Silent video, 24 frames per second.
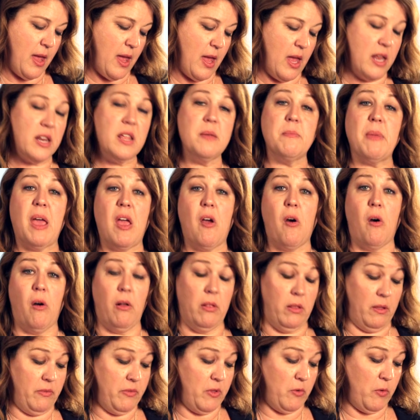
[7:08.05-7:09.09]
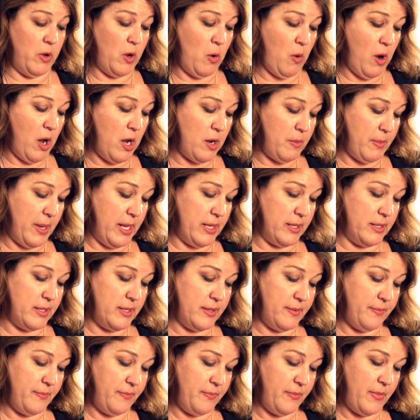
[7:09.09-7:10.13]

and it met all of the requirements.